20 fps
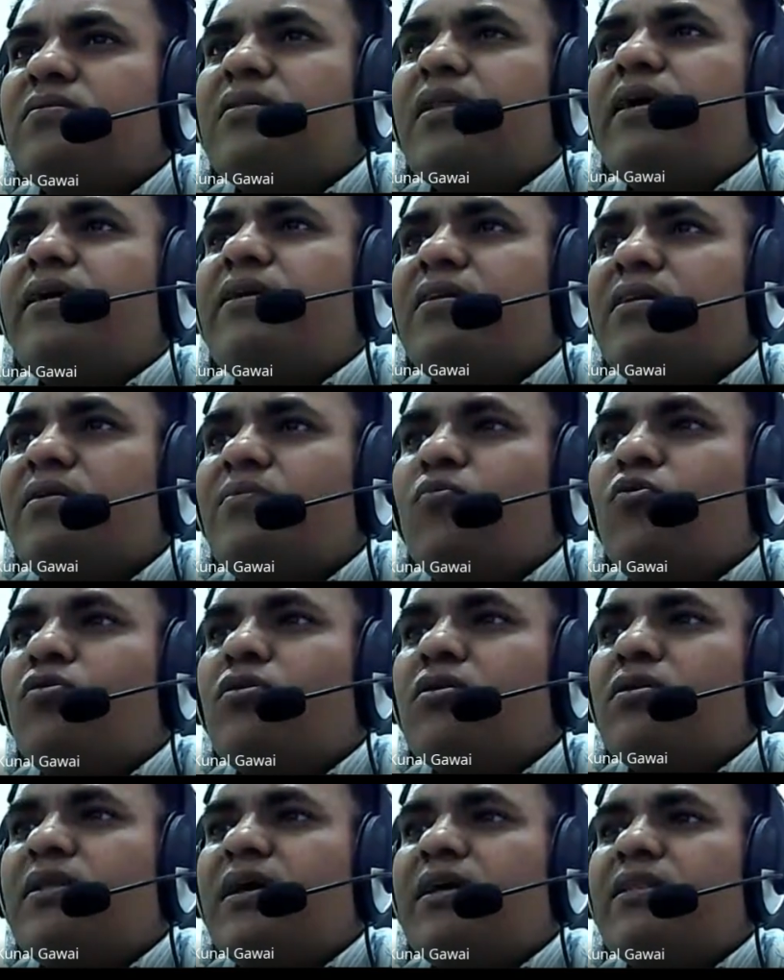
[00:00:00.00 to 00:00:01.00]
slightly
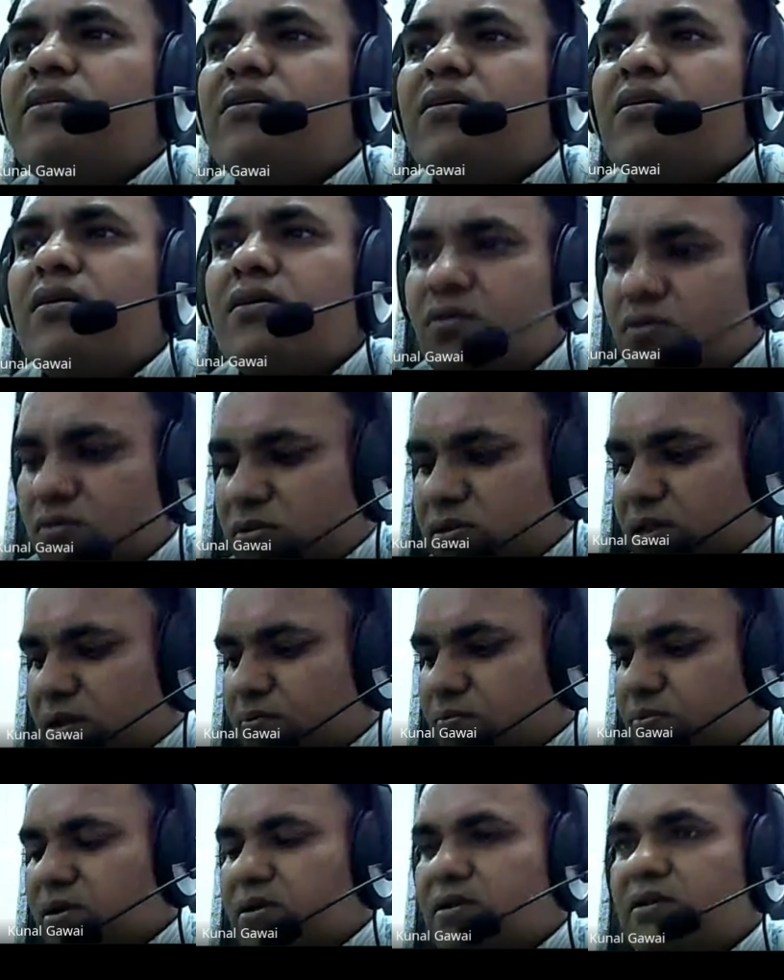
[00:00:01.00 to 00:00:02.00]
more than the control
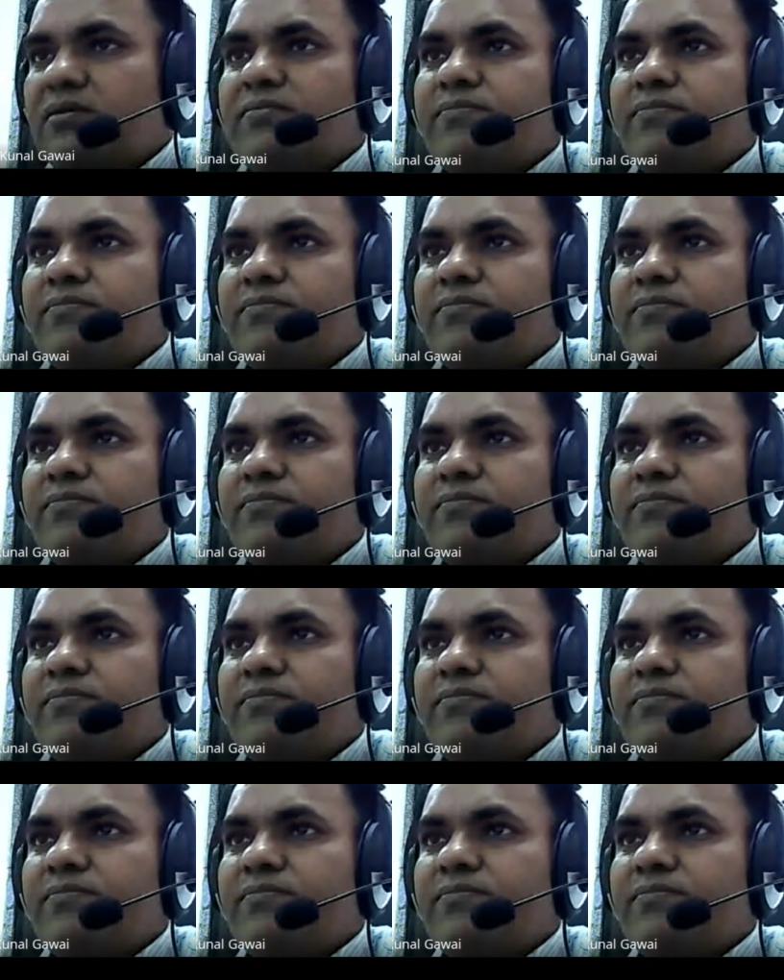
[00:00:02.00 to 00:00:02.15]
sample.